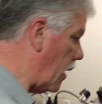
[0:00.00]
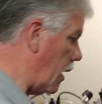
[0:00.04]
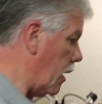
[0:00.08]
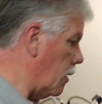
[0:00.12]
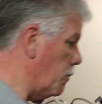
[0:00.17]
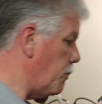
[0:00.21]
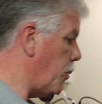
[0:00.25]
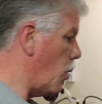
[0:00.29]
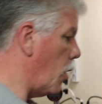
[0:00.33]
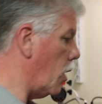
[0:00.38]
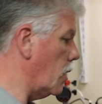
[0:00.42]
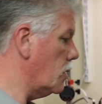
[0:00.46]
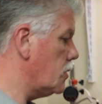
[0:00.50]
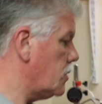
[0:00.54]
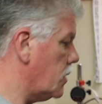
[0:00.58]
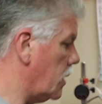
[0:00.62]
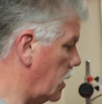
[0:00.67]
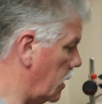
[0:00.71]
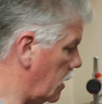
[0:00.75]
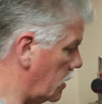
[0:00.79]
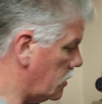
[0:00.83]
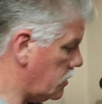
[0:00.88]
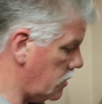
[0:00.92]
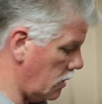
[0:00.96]
our parts
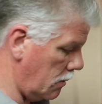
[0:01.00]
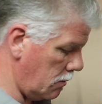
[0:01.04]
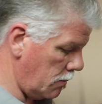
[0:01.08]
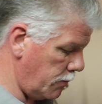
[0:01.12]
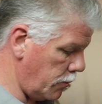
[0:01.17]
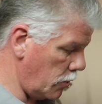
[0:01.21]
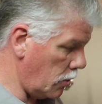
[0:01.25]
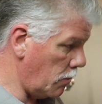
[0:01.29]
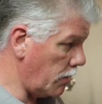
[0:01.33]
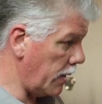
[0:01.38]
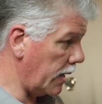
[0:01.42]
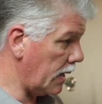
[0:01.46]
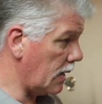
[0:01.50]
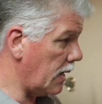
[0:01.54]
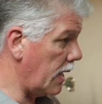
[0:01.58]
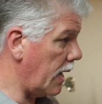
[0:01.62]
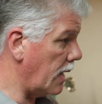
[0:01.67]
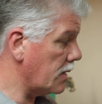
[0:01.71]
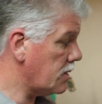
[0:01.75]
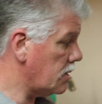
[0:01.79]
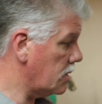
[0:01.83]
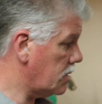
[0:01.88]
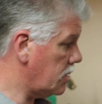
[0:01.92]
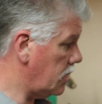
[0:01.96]
in it. So I'm going to put on my
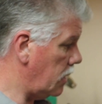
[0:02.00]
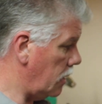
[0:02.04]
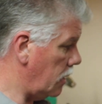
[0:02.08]
glasses